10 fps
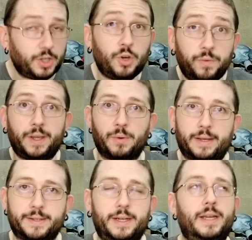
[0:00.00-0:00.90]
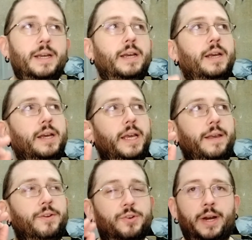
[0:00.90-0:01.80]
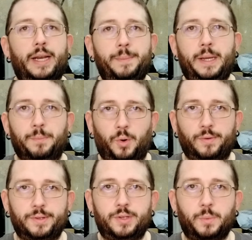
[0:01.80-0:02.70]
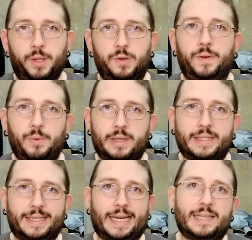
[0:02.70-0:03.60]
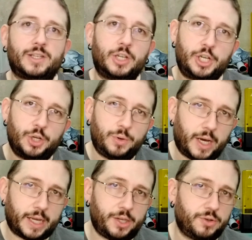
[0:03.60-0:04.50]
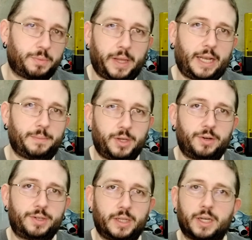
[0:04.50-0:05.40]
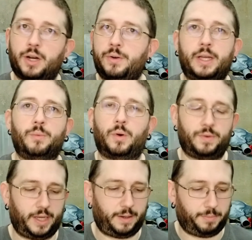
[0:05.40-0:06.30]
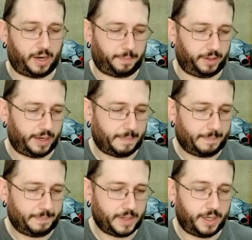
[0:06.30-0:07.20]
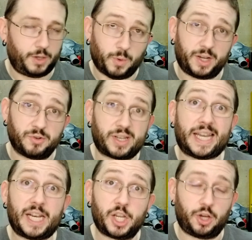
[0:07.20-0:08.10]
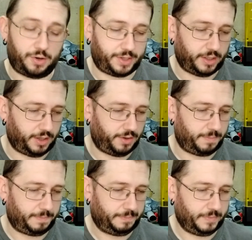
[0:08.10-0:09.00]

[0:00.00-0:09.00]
UV resin. If you're trying to make molds with UV resin dice, do not use platinum cure silicone. It won't set up properly. You want to use tin cure silicone.